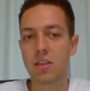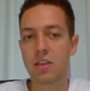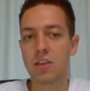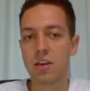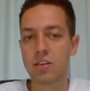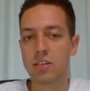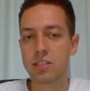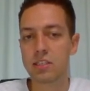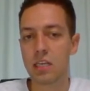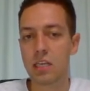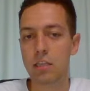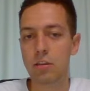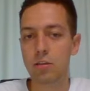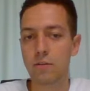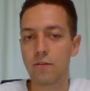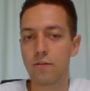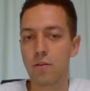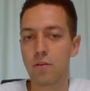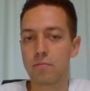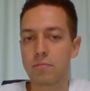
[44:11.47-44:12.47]
their center
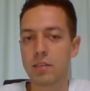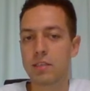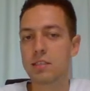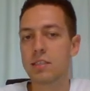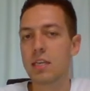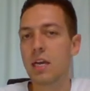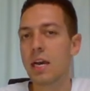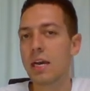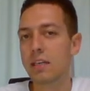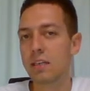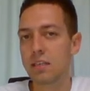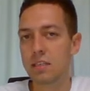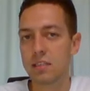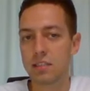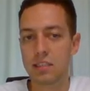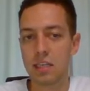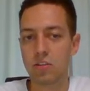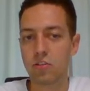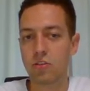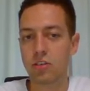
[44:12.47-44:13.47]
from the side because
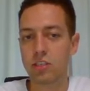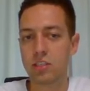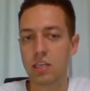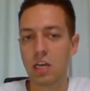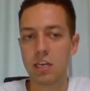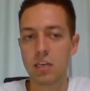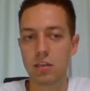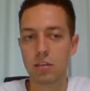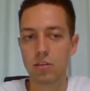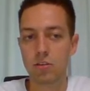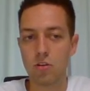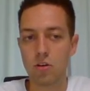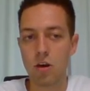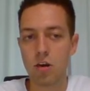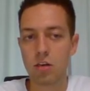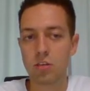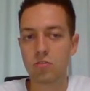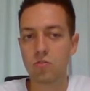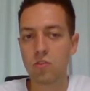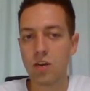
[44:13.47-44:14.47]
center is kind of
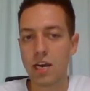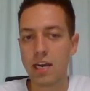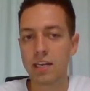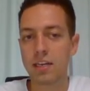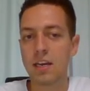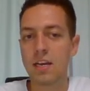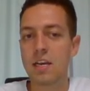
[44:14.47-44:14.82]
locked, right?